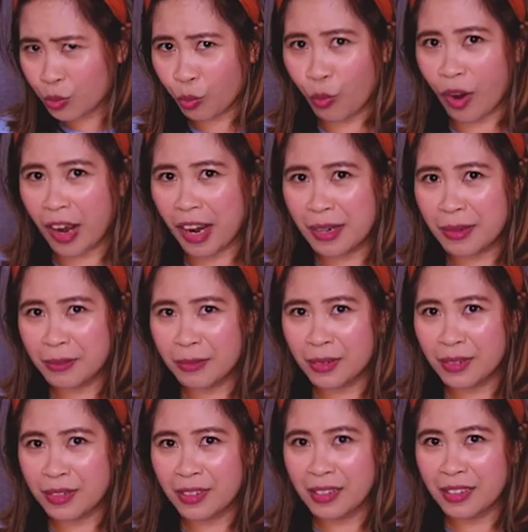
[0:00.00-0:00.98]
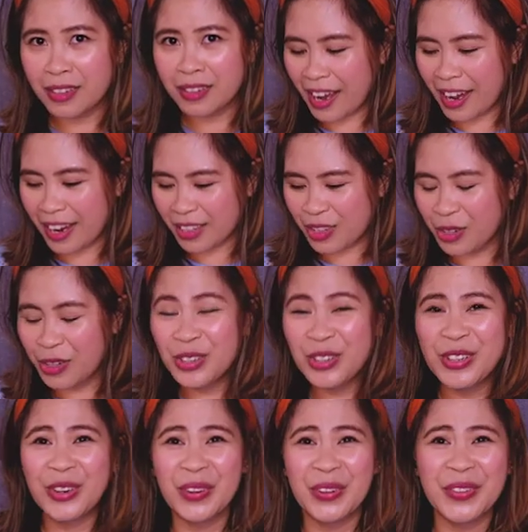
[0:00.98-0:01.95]
warm? I don't
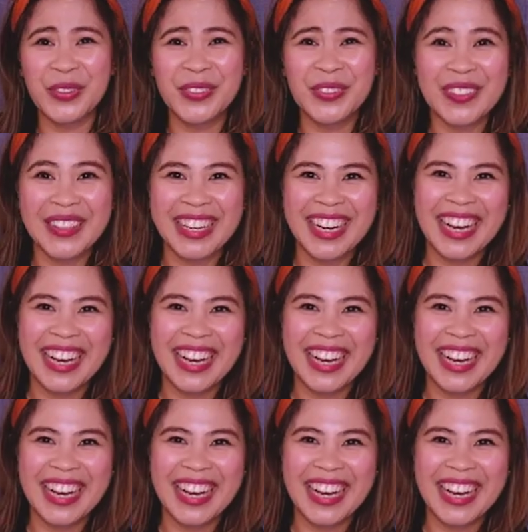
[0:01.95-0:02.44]
know.